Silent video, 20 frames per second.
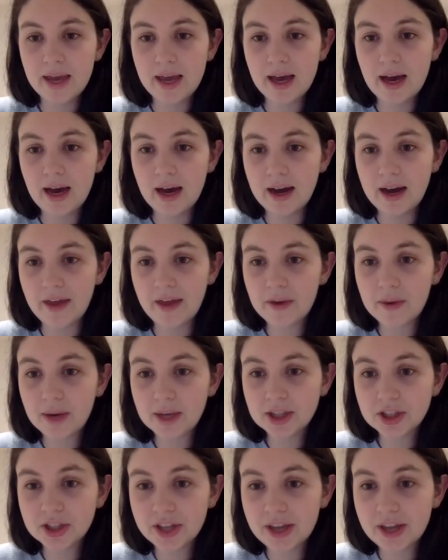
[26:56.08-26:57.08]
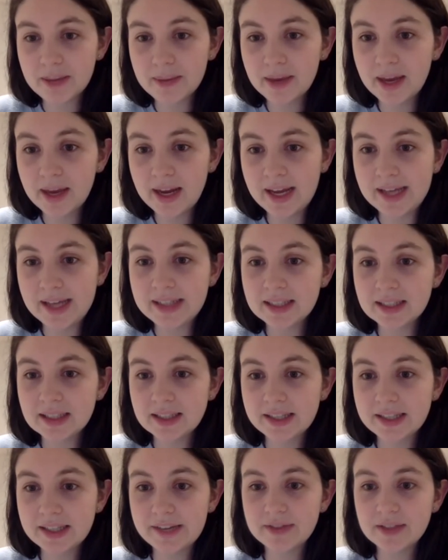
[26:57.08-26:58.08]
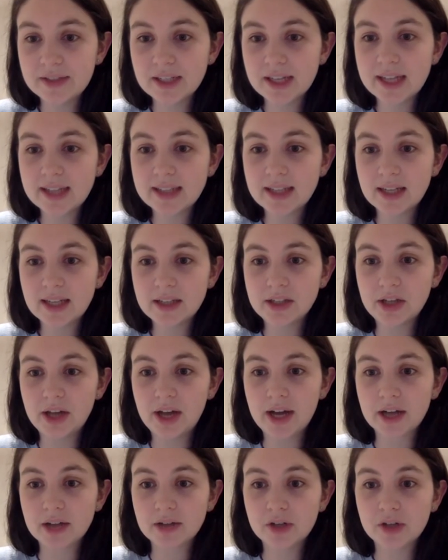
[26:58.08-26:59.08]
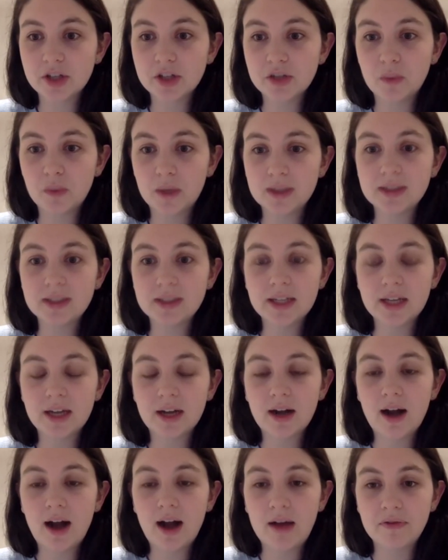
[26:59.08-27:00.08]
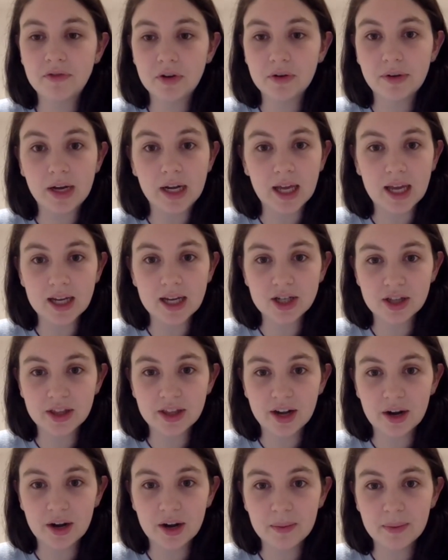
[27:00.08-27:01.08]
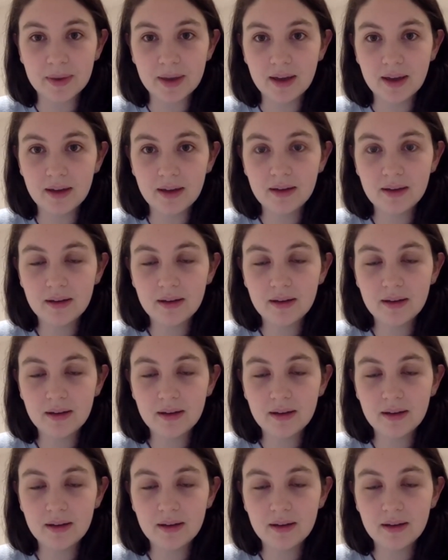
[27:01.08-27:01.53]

Another question came in. Is it safe to get dental x-rays once a year after radiation therapy?